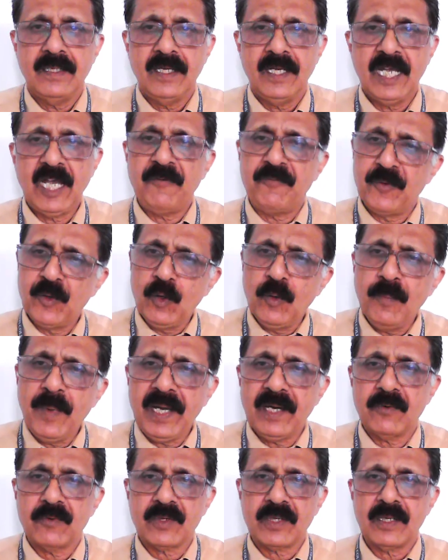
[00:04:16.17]
a few
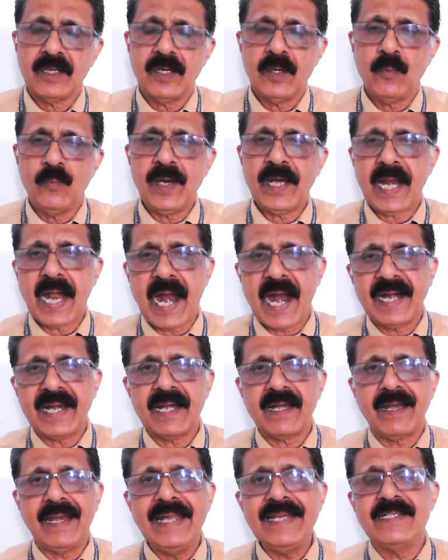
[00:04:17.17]
more were
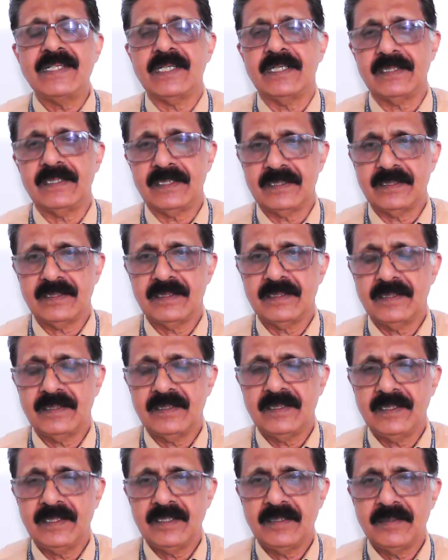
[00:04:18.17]
added later
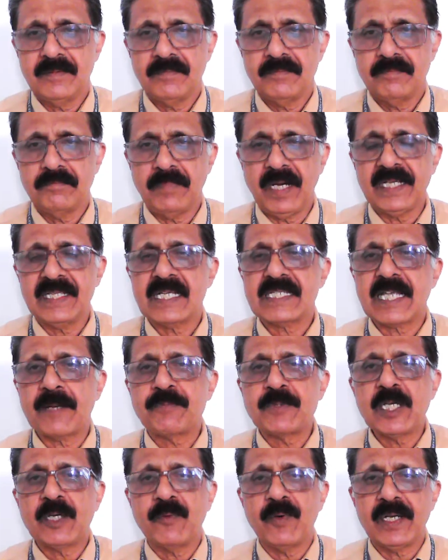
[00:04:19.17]
by the
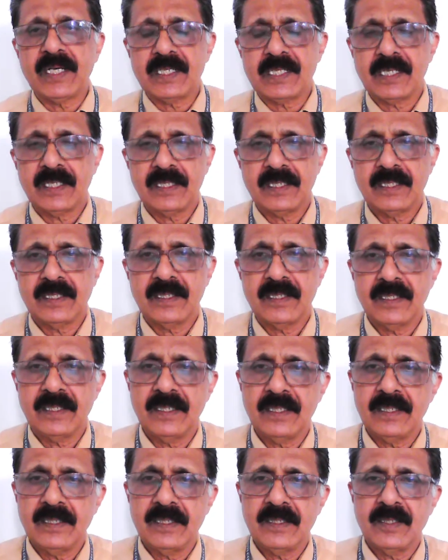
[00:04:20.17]
subsequent
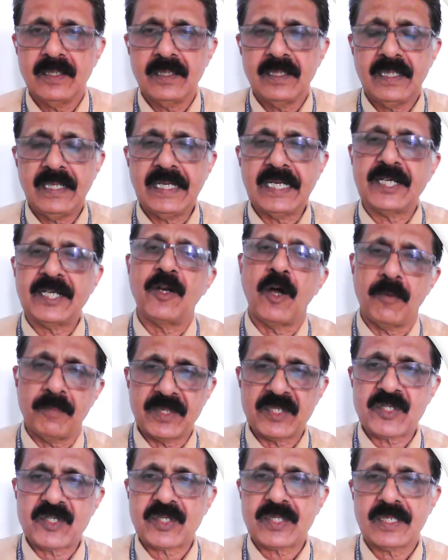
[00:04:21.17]

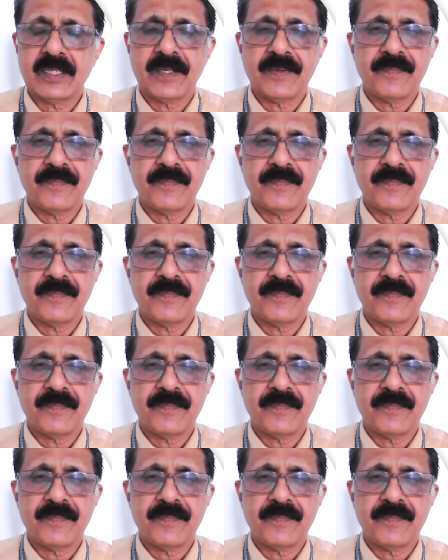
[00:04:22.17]
economists.